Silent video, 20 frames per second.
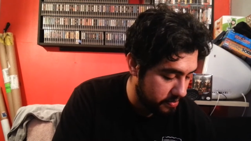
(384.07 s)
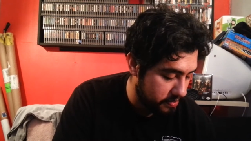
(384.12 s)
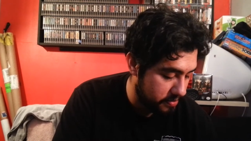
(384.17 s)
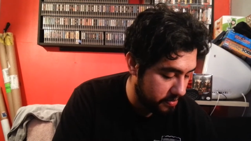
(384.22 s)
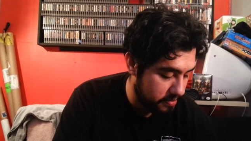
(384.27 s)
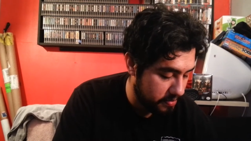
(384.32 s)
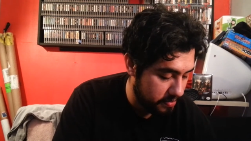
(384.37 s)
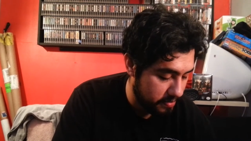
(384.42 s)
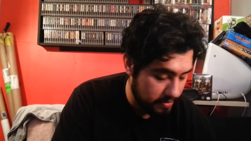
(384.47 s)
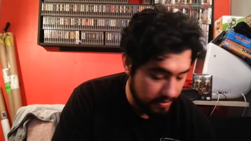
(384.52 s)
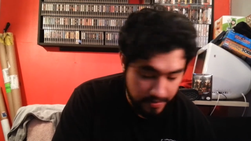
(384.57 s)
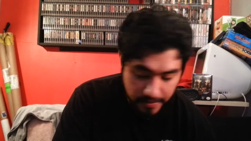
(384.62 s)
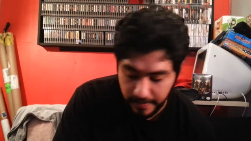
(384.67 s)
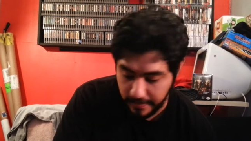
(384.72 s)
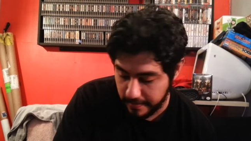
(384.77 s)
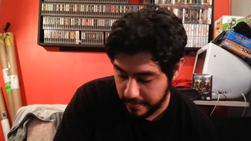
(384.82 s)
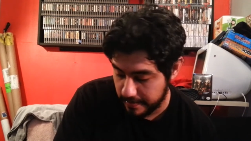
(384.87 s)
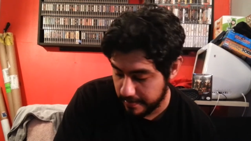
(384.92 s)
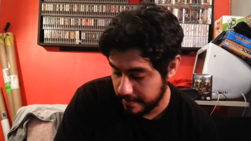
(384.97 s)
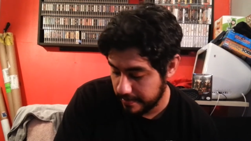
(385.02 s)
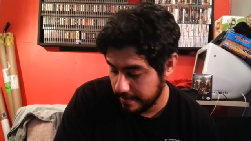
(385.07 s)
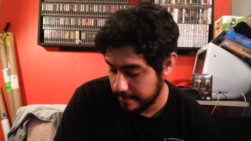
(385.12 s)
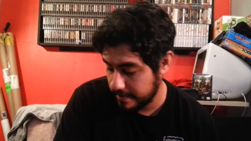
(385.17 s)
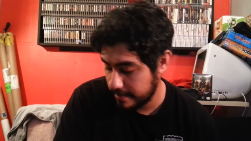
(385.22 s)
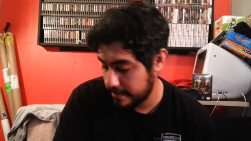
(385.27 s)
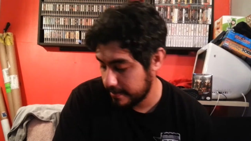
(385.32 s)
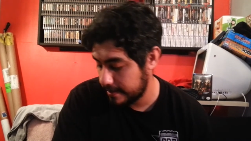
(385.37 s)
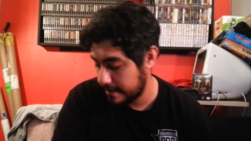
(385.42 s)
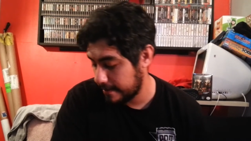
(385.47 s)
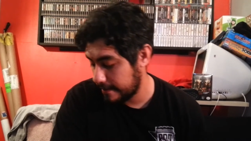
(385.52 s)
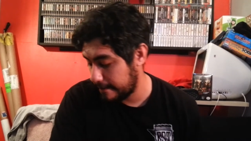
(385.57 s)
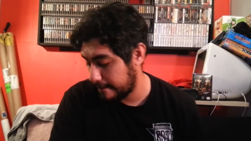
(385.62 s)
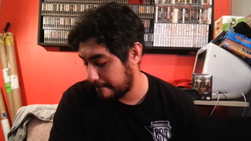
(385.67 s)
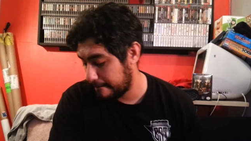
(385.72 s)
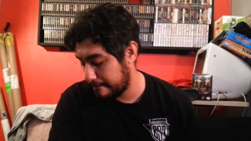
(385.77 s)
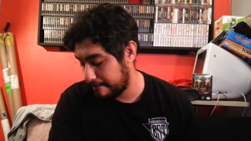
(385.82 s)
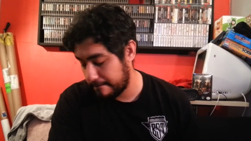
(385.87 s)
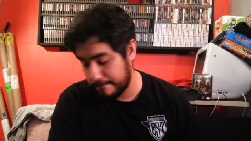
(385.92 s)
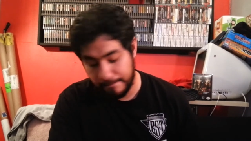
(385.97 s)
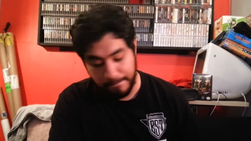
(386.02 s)

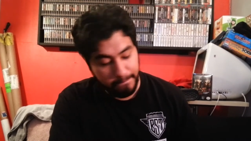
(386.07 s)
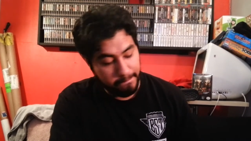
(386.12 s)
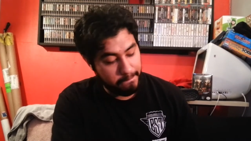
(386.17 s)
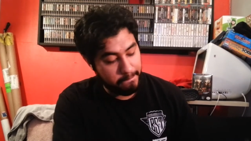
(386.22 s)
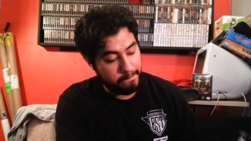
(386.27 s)
No one is speaking in this clip.